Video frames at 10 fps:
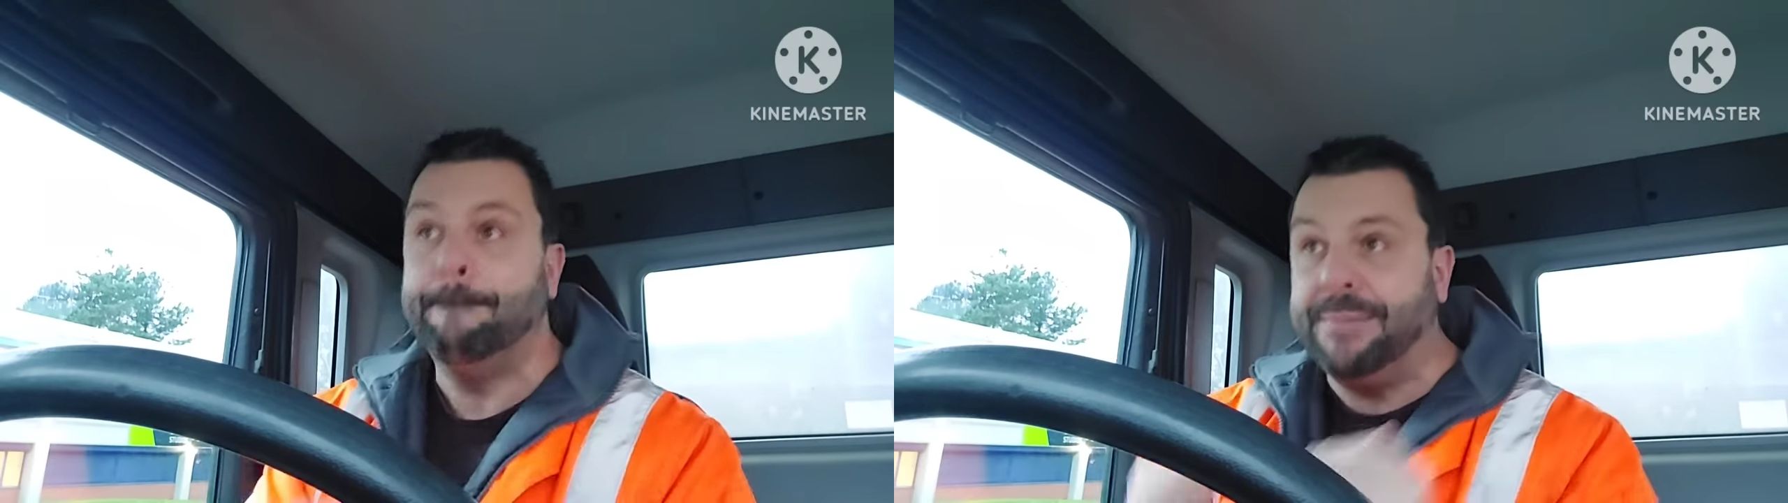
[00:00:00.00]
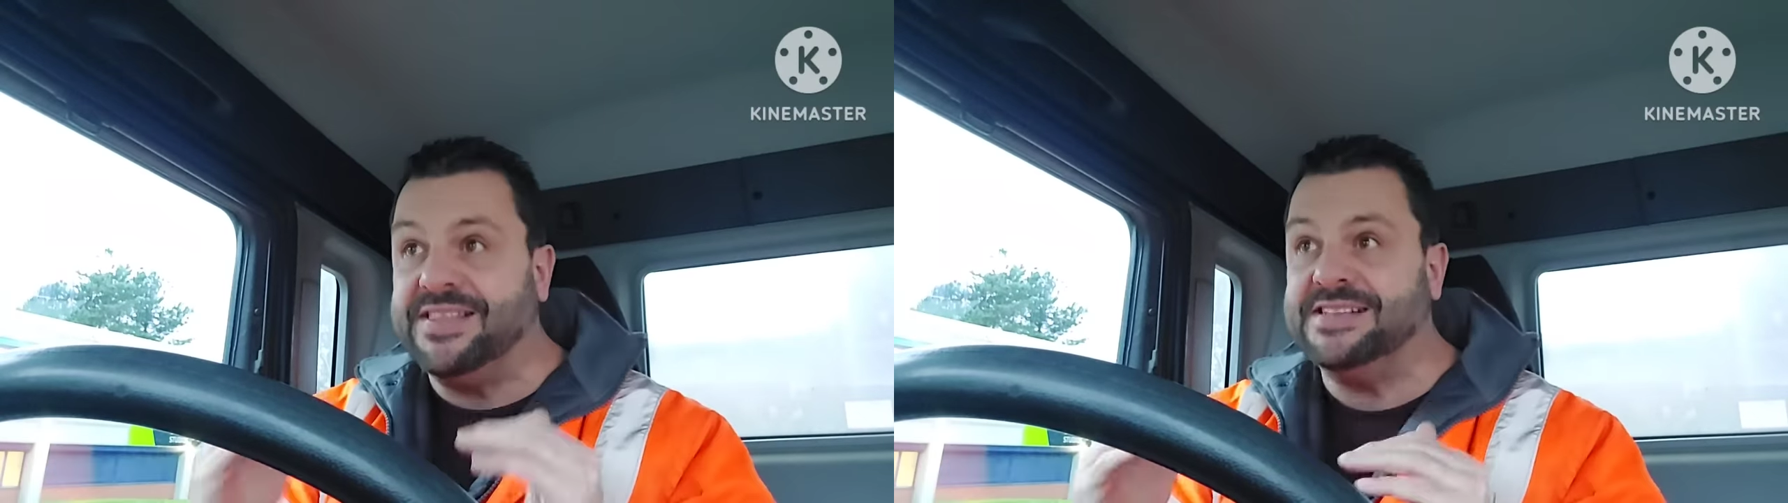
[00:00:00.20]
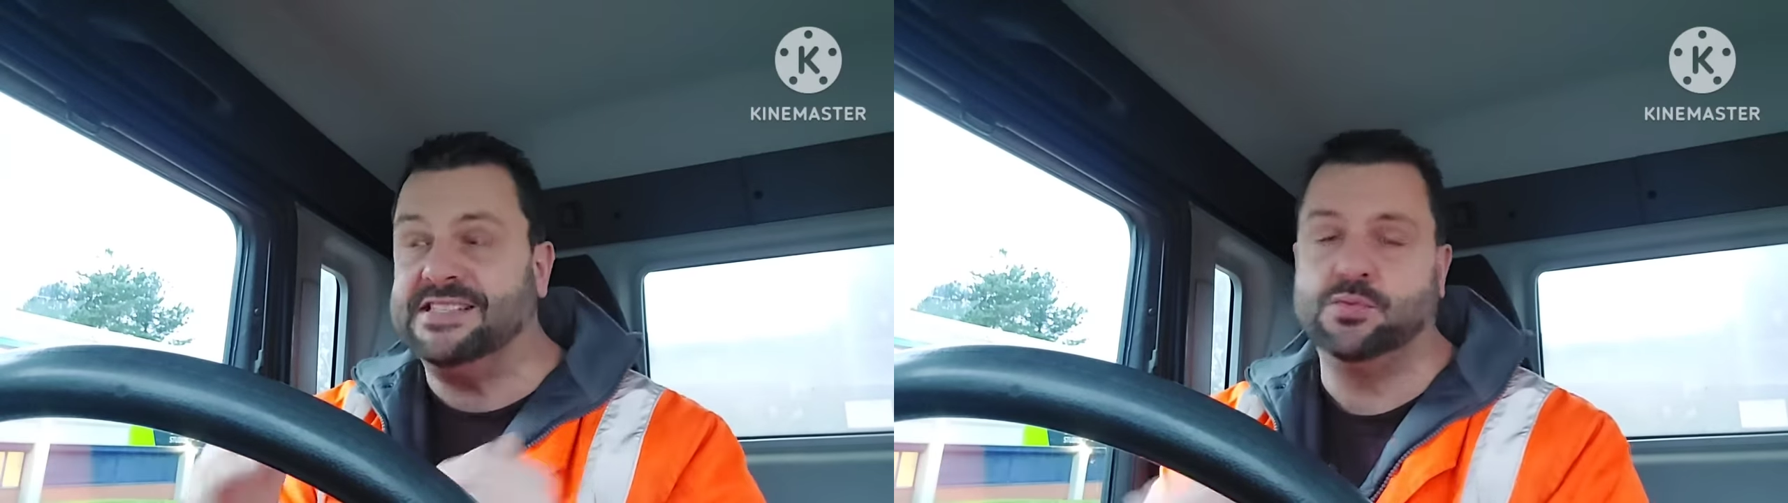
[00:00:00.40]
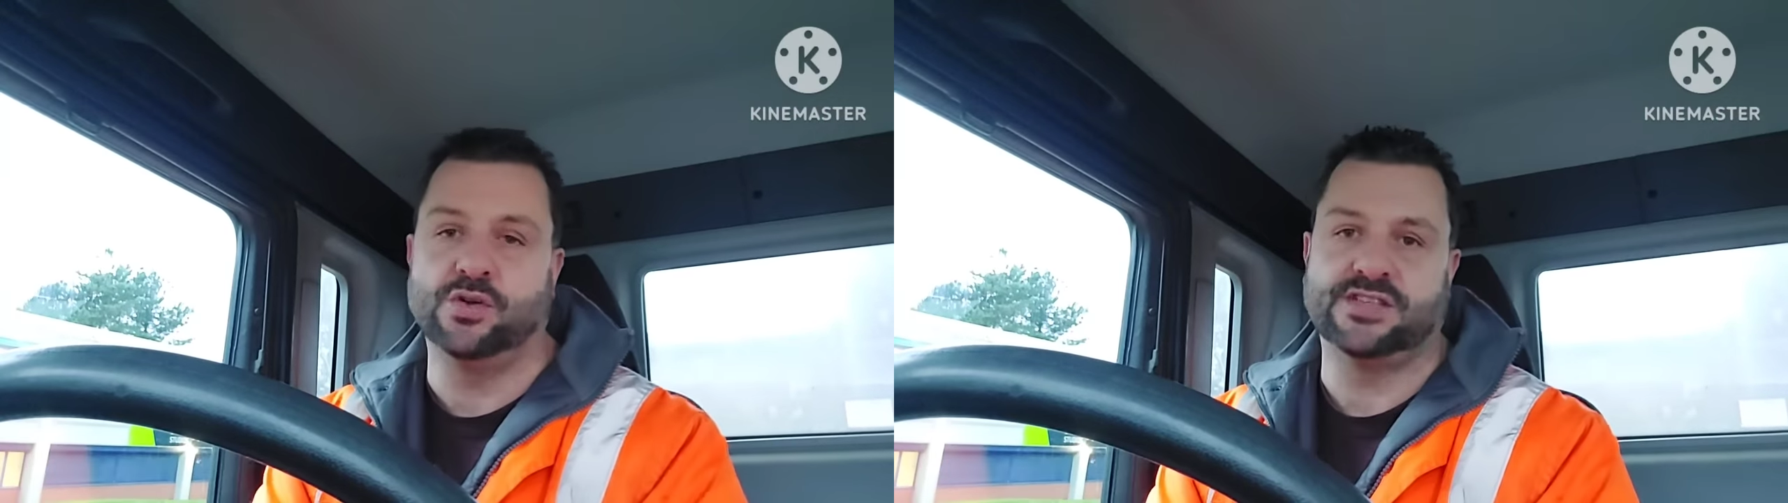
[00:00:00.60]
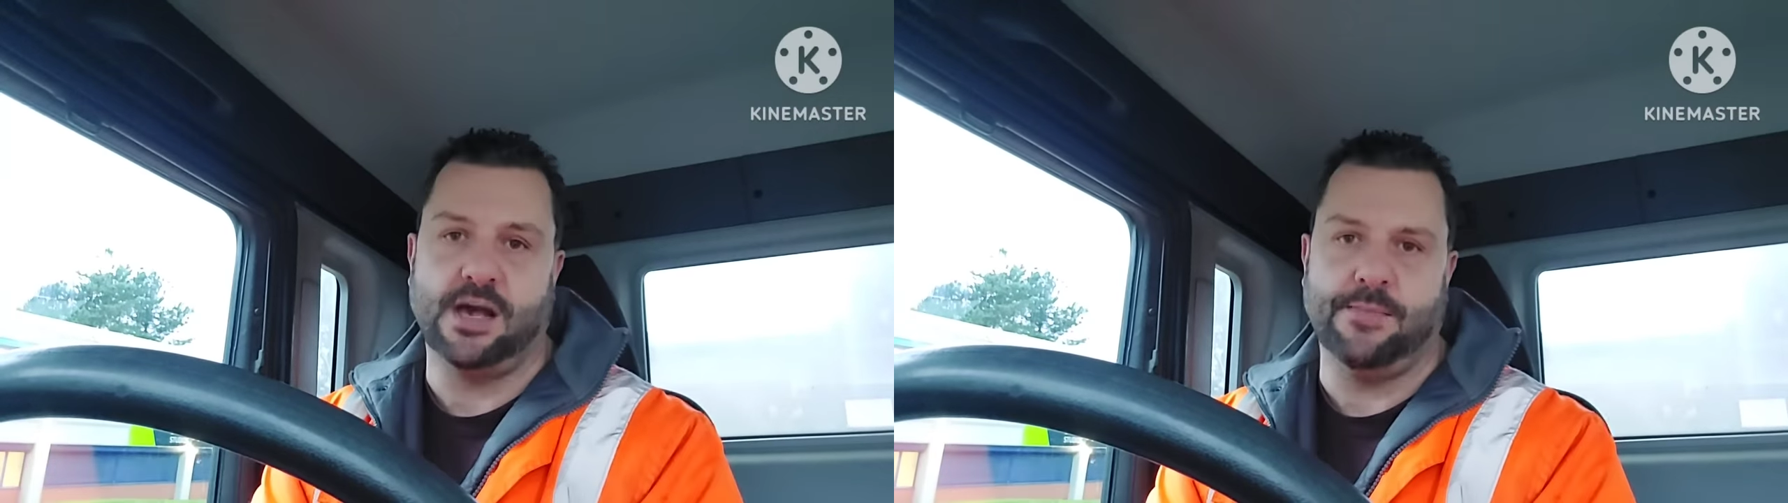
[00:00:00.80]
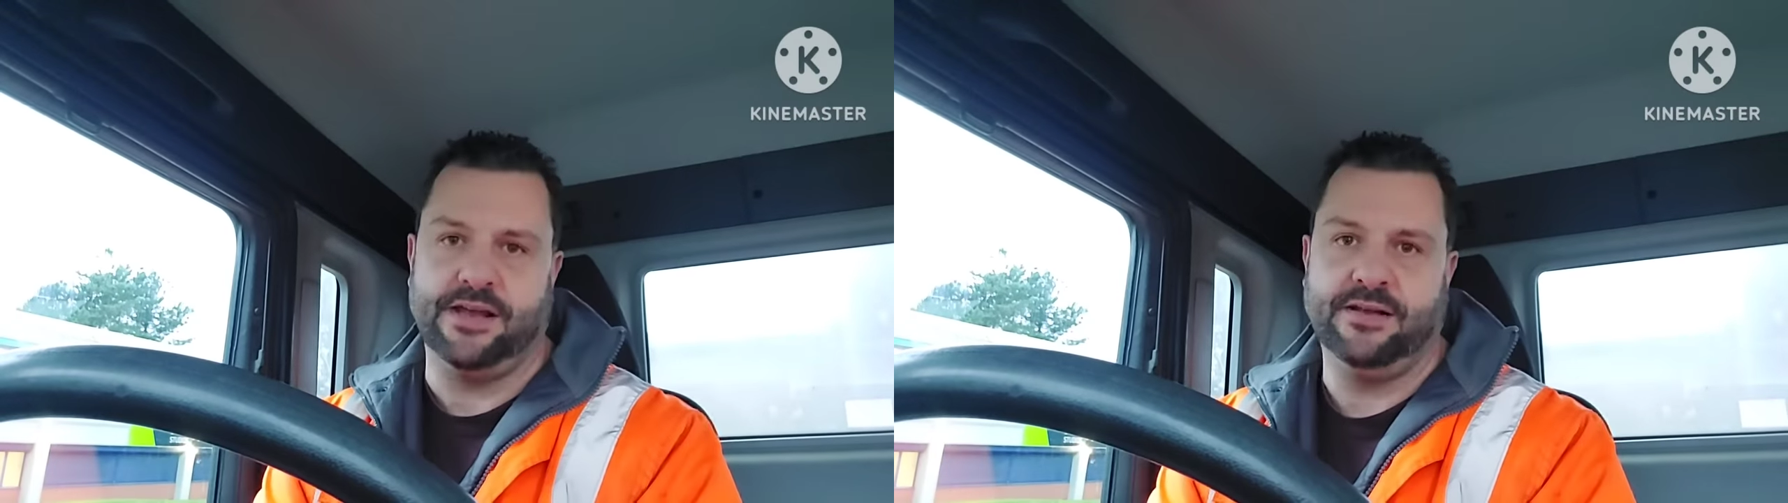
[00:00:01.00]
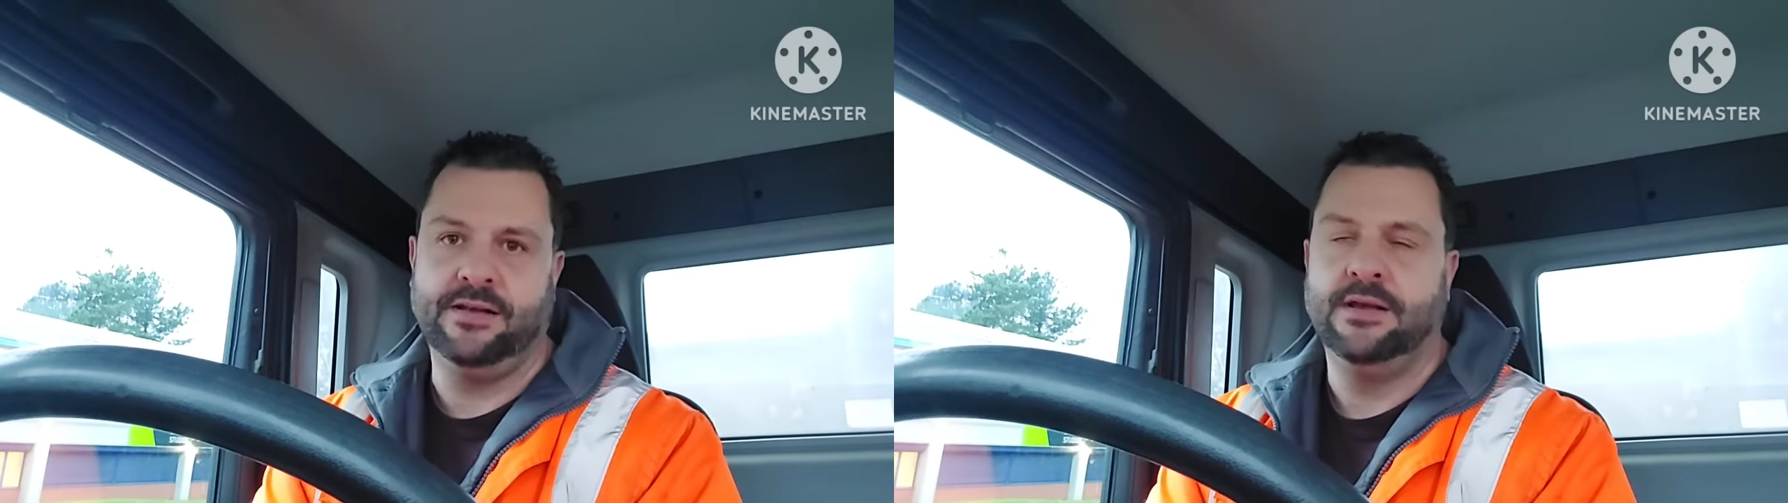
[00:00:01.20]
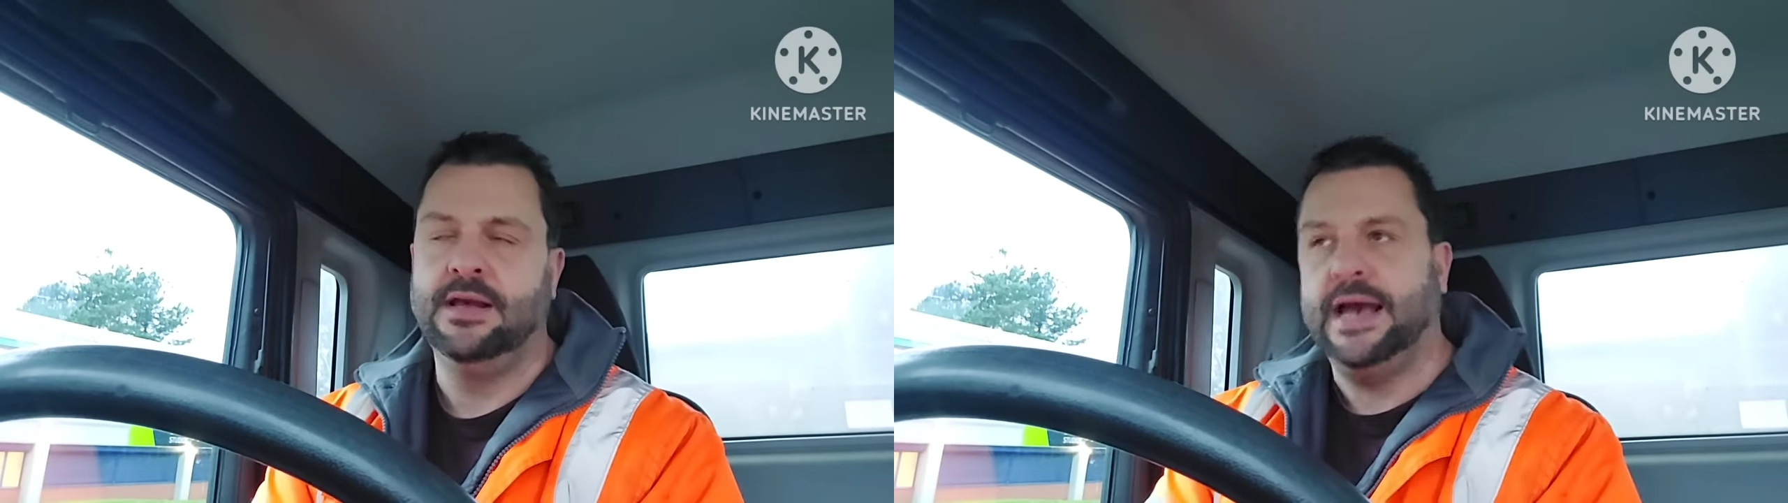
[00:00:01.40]
But this is what's
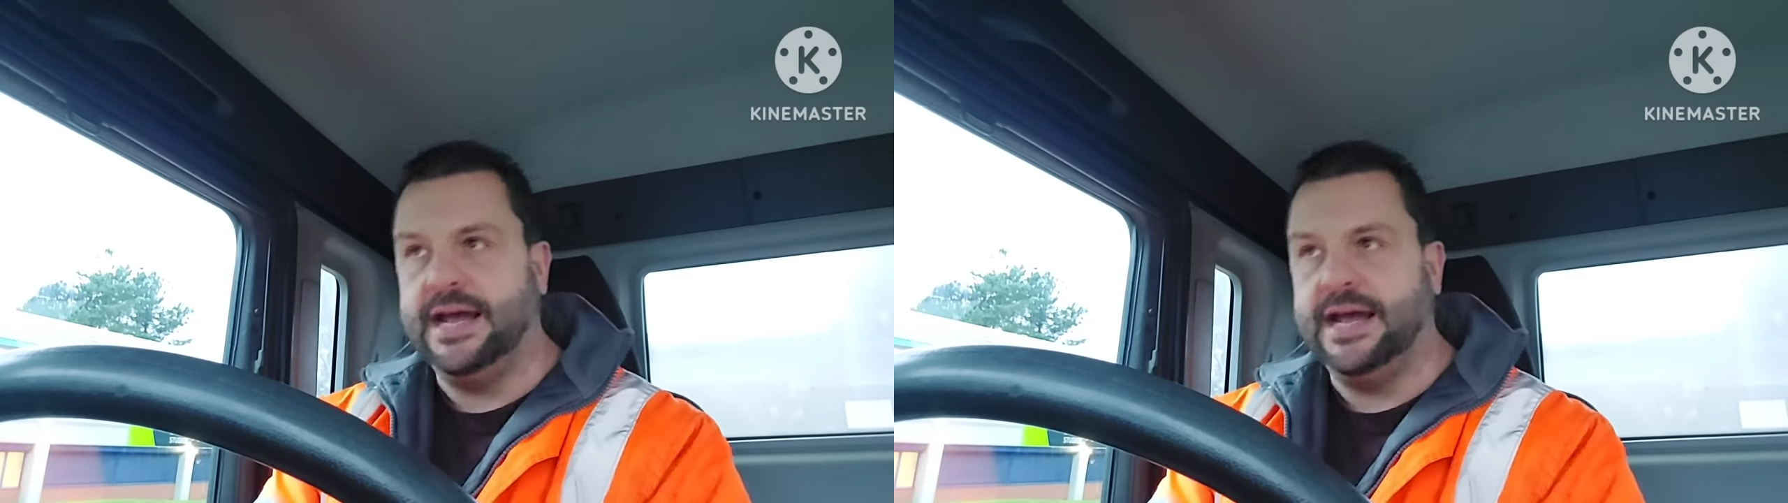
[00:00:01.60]
coming.